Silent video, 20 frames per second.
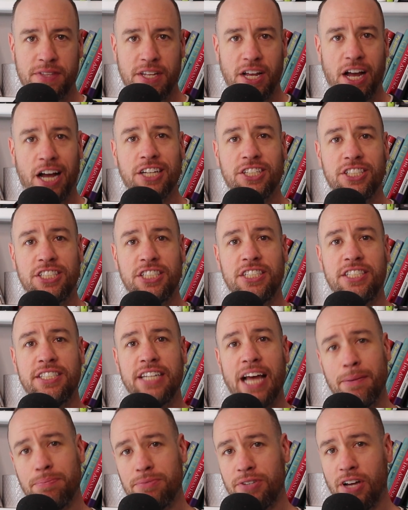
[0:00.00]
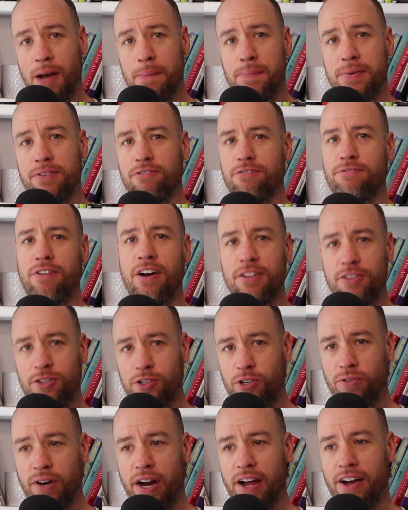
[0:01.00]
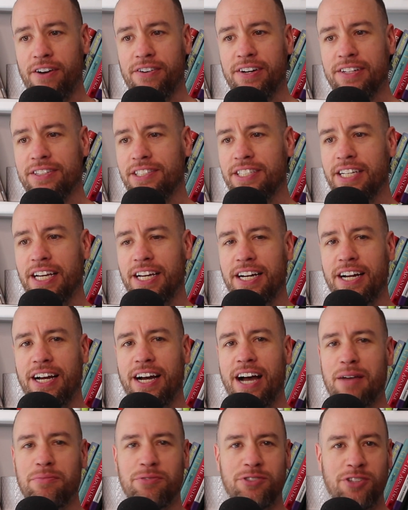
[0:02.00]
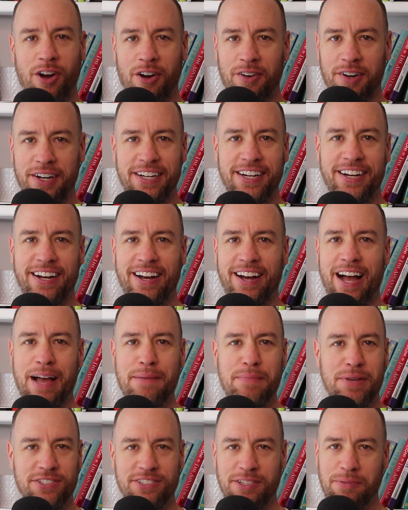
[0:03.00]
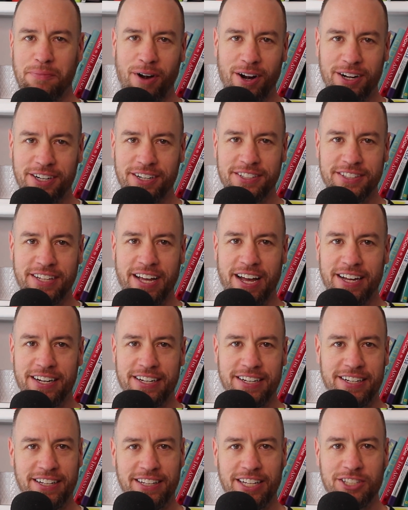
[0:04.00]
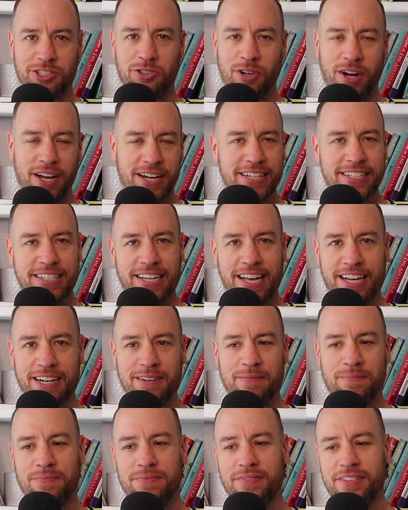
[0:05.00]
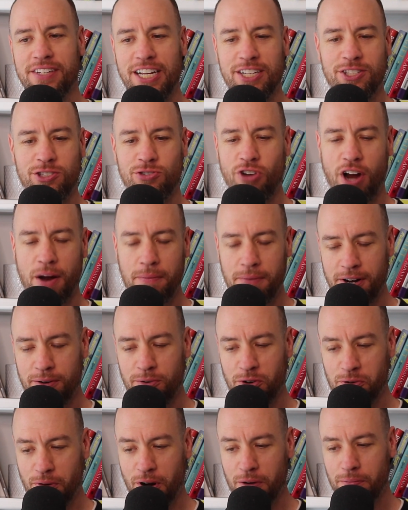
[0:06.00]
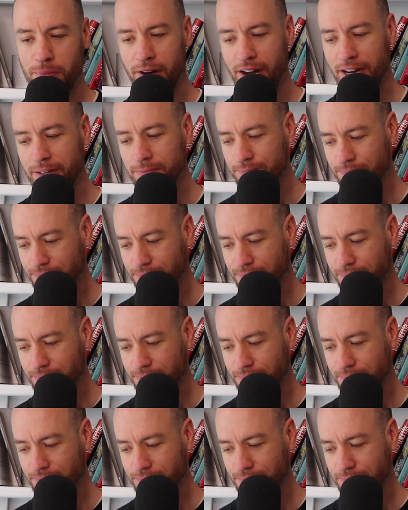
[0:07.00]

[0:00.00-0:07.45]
I stepped up in front of the crowd and said, I'm sorry, I missed the mark on that. Let's try it again. It's strawberry rhubarb pie.